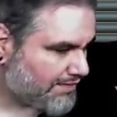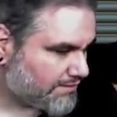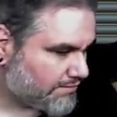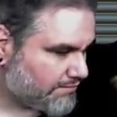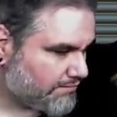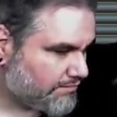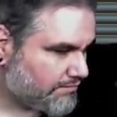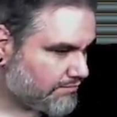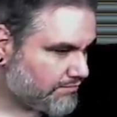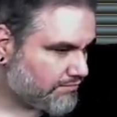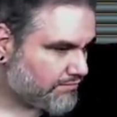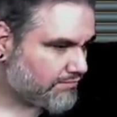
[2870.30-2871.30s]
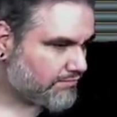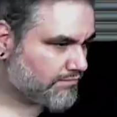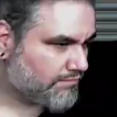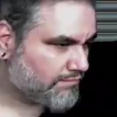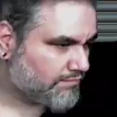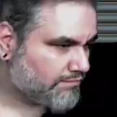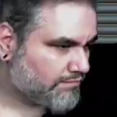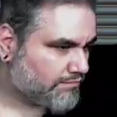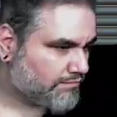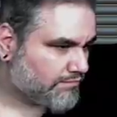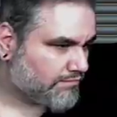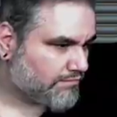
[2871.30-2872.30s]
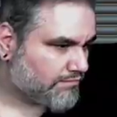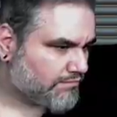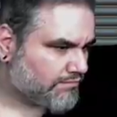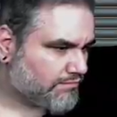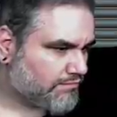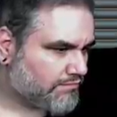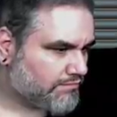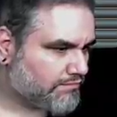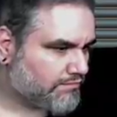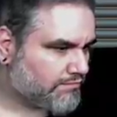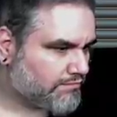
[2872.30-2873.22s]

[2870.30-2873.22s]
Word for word: Yes. It works the way we think it does with Spell Queller.